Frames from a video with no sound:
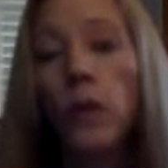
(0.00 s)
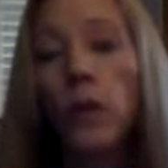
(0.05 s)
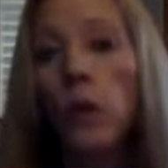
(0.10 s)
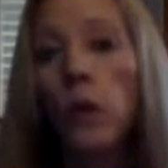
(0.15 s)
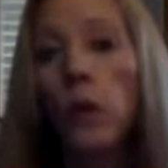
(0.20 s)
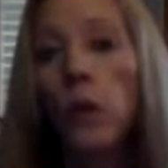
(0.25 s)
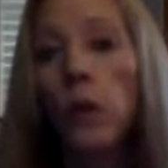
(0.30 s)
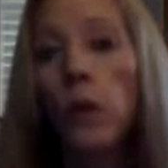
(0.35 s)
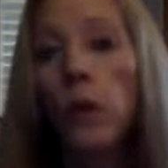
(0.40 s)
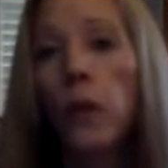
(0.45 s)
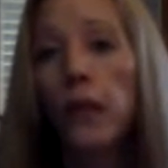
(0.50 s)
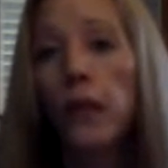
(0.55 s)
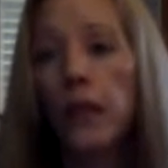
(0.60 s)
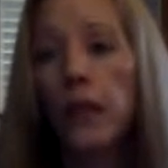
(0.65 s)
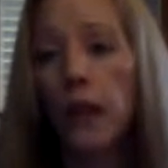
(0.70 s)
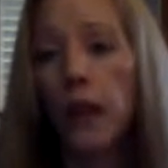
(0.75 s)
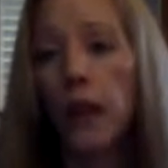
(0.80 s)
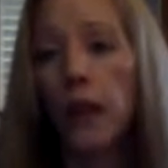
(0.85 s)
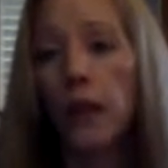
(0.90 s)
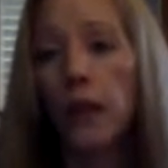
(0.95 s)
Before we
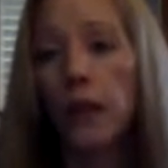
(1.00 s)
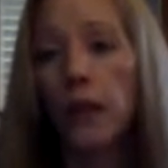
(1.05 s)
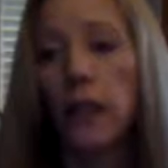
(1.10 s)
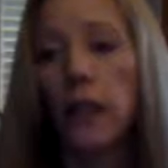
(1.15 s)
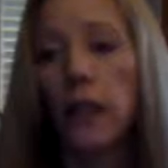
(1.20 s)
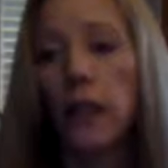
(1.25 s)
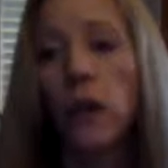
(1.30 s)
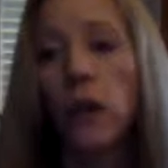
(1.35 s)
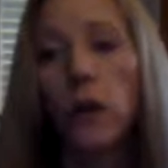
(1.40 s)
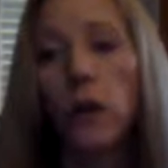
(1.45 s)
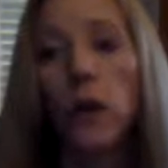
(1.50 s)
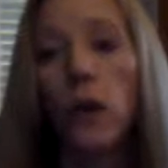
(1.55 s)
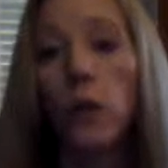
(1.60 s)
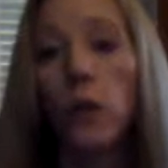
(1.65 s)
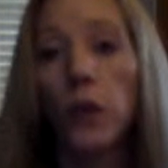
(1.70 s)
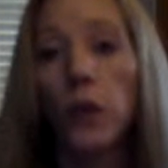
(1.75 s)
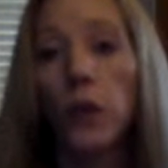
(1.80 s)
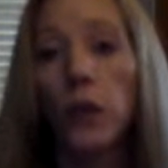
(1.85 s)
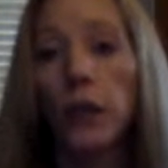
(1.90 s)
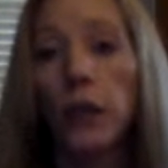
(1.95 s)
discuss
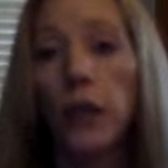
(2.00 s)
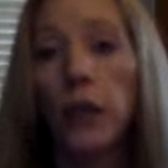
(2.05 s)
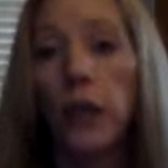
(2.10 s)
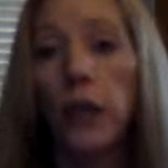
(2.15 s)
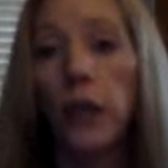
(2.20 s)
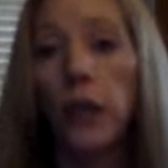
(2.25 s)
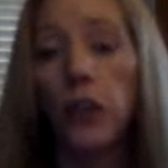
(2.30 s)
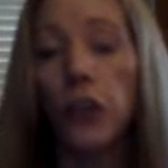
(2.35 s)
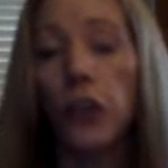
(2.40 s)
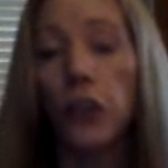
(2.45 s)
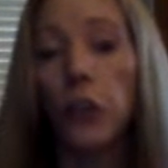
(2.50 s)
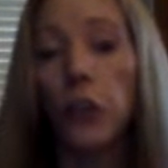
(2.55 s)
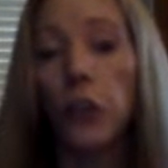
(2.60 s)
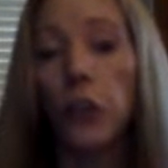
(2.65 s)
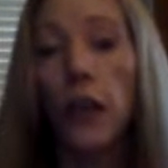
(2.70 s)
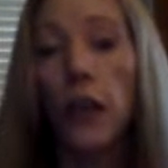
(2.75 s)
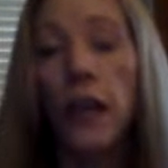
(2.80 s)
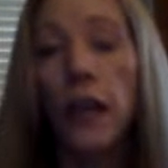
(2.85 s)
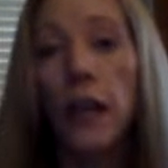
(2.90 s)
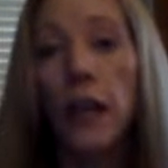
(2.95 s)
Kohlberg's
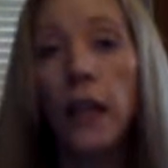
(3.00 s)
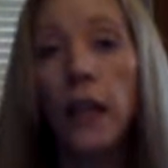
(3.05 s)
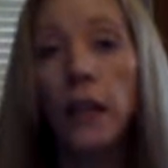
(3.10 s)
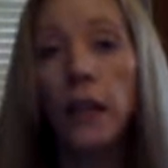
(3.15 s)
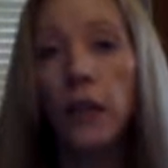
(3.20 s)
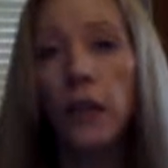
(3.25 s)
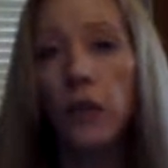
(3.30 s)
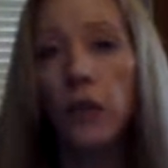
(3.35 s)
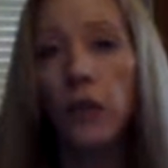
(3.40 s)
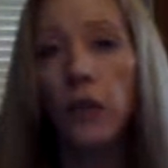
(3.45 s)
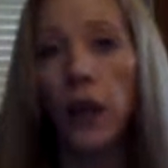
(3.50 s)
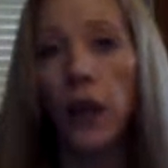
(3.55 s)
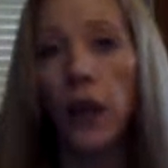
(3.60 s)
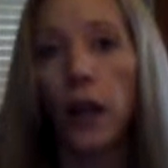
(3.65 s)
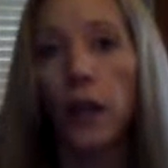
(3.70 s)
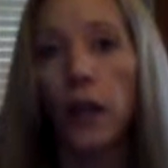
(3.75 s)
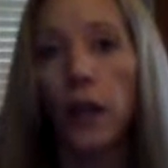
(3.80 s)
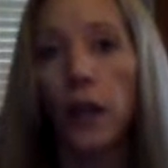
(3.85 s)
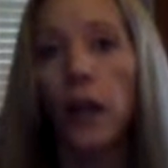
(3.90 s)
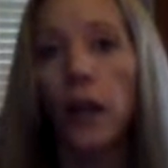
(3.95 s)
stages, we need to
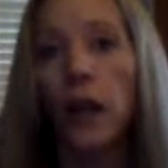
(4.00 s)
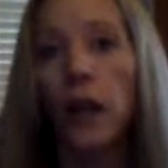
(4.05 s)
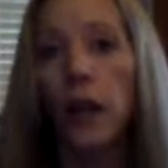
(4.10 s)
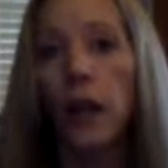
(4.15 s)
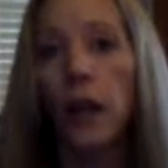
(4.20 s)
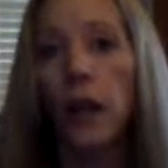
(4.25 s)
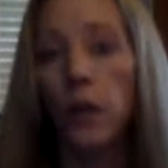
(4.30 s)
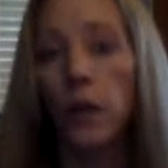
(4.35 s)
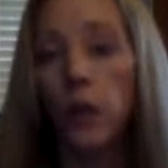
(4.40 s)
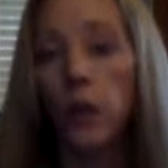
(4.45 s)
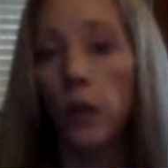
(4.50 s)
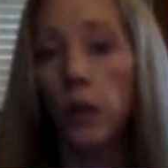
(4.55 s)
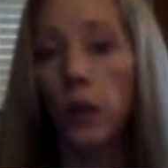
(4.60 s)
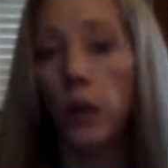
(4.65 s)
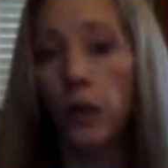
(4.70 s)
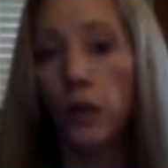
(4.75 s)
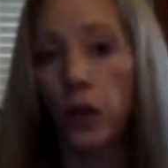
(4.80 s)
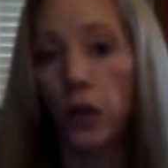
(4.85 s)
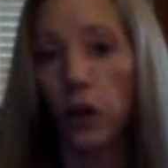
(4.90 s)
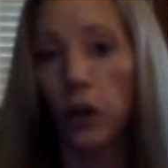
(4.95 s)
define an
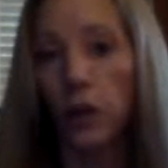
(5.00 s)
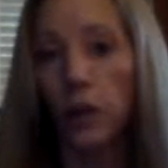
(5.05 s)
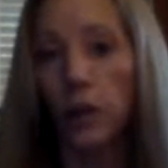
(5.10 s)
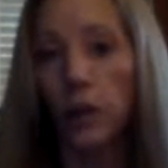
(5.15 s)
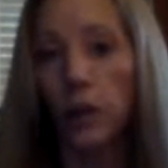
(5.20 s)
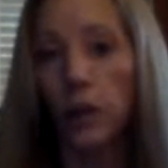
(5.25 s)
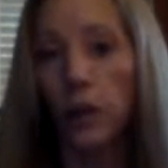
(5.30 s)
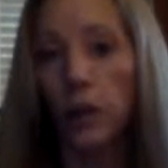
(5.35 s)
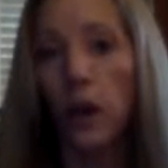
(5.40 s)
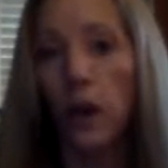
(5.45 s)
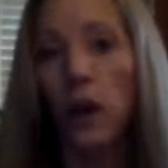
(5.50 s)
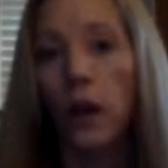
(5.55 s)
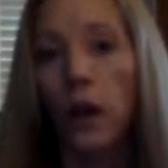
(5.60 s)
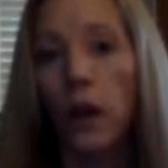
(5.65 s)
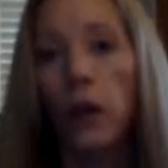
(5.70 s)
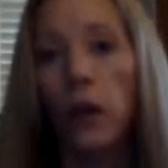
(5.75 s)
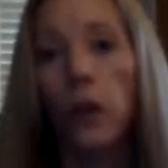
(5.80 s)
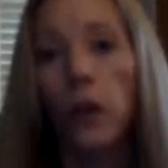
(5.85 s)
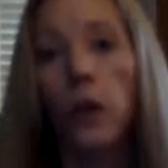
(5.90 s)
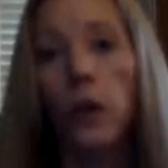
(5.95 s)
important term.
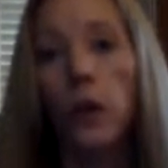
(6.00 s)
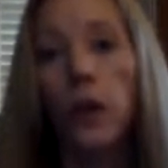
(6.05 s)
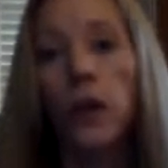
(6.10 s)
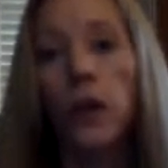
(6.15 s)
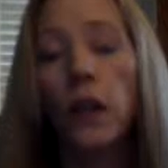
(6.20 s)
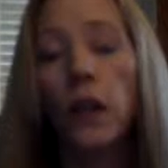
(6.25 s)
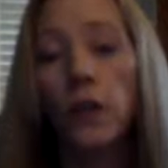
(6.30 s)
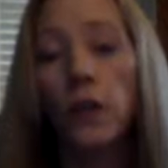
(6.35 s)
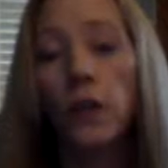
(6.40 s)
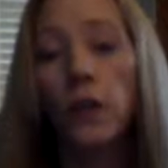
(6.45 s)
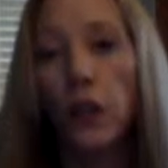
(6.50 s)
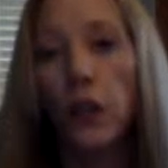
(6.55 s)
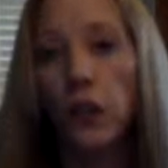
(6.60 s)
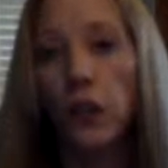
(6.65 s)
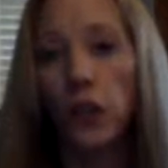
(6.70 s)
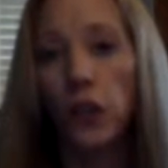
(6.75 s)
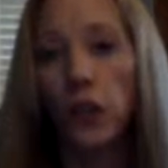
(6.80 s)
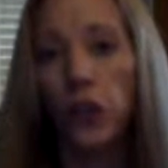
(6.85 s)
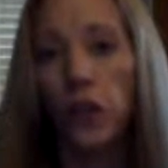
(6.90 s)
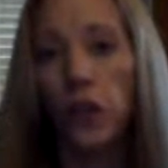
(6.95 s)
The word
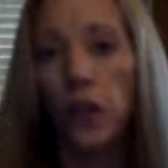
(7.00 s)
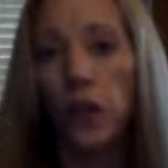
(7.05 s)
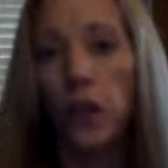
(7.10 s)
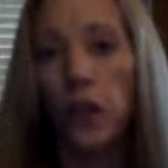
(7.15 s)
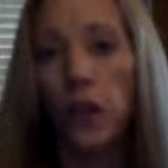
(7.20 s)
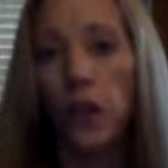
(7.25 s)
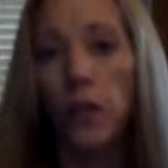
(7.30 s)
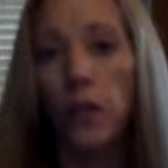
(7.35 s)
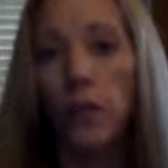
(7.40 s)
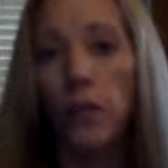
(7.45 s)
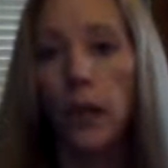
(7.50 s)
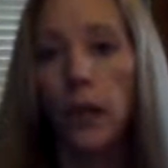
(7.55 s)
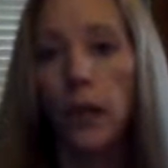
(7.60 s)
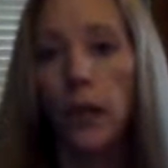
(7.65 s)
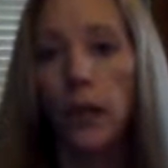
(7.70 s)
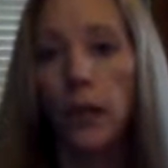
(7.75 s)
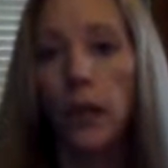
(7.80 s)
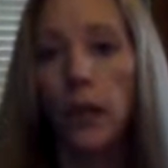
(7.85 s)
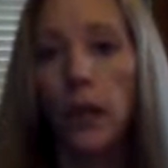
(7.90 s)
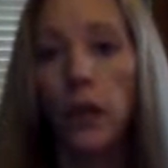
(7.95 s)
convention
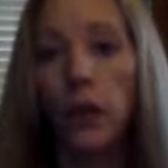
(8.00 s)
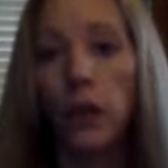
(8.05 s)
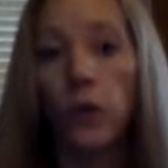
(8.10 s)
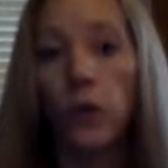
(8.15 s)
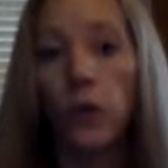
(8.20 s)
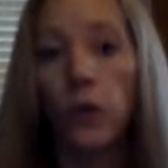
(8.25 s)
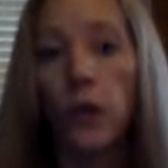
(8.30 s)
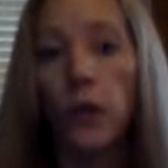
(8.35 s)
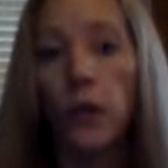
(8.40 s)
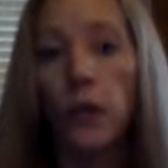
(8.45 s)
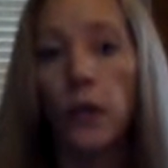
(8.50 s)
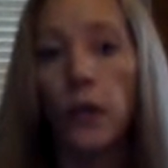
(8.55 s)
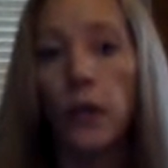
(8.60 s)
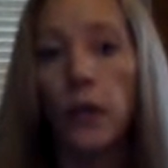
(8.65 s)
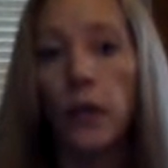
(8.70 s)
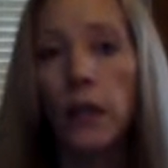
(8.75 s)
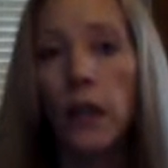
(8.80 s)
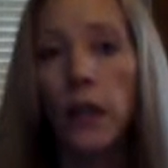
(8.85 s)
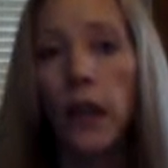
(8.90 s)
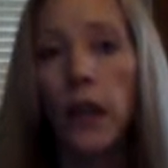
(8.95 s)
means an
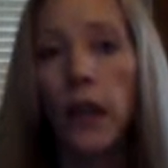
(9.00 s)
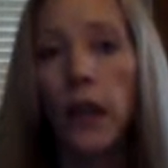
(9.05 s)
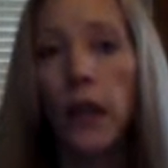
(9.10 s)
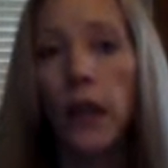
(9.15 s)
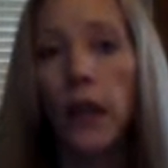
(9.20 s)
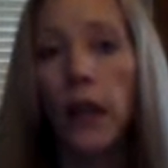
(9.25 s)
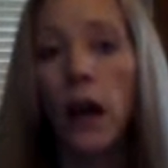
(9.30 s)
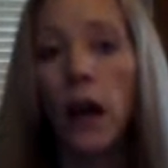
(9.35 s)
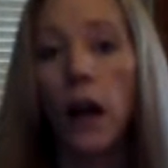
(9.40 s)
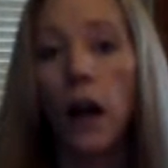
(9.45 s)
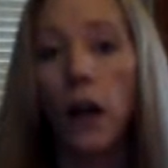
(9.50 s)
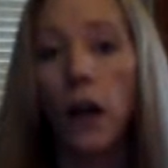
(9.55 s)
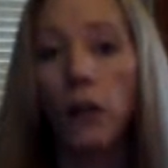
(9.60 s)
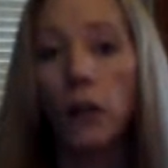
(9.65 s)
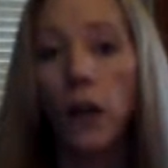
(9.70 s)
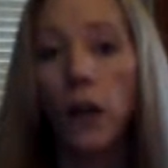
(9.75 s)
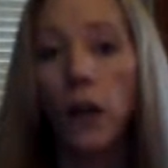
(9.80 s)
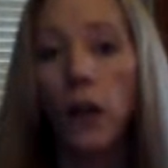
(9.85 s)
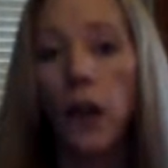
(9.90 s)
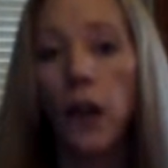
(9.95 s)
agreement, a
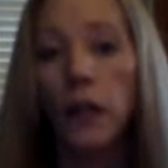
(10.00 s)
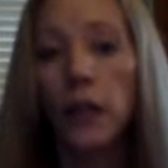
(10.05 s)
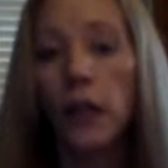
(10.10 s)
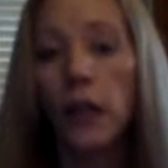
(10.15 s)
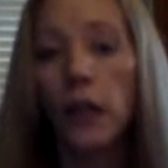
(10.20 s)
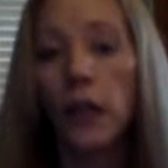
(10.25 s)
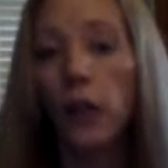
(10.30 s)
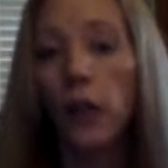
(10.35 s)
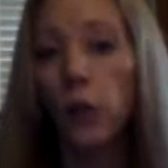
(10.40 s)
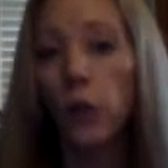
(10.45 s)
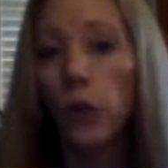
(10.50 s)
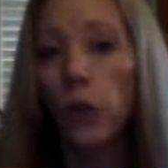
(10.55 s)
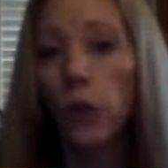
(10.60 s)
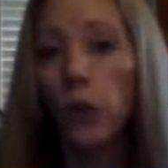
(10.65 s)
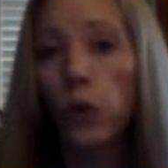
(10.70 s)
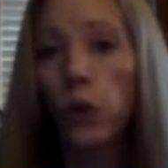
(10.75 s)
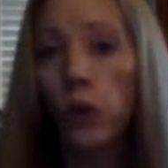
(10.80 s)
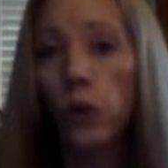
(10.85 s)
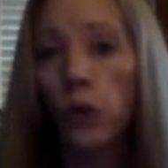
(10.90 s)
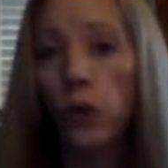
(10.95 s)
contract, a
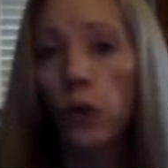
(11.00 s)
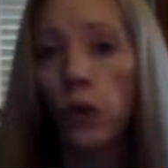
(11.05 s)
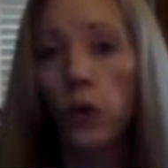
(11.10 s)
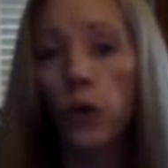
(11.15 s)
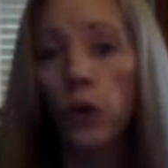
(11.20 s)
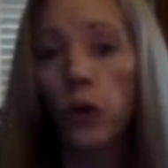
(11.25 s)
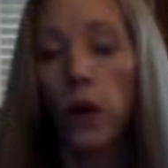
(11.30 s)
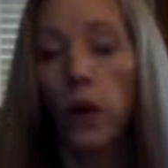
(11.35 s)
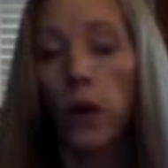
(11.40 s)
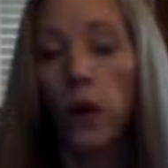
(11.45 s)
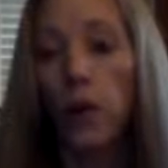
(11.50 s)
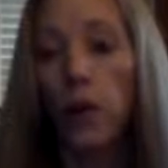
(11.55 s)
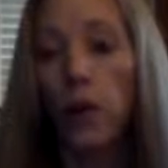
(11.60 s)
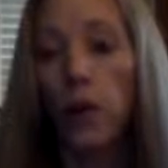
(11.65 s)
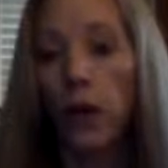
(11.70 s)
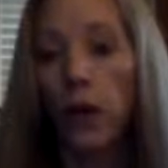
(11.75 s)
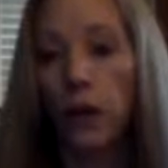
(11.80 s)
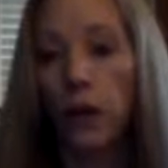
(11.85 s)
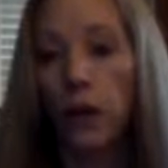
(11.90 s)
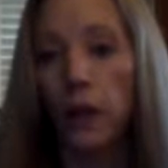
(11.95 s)
rule, or
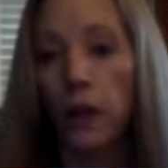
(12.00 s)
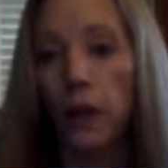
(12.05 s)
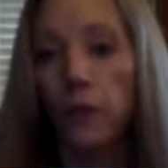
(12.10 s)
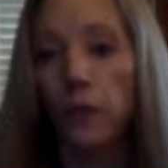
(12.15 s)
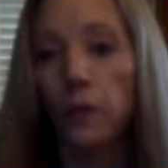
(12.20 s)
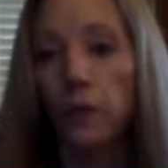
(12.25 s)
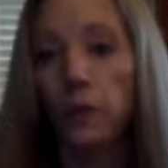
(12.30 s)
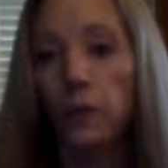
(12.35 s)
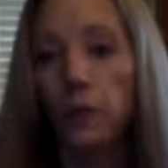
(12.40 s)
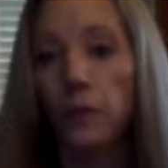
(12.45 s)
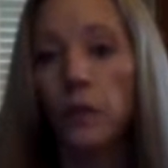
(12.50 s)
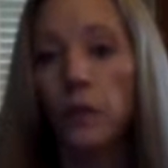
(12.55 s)
a method.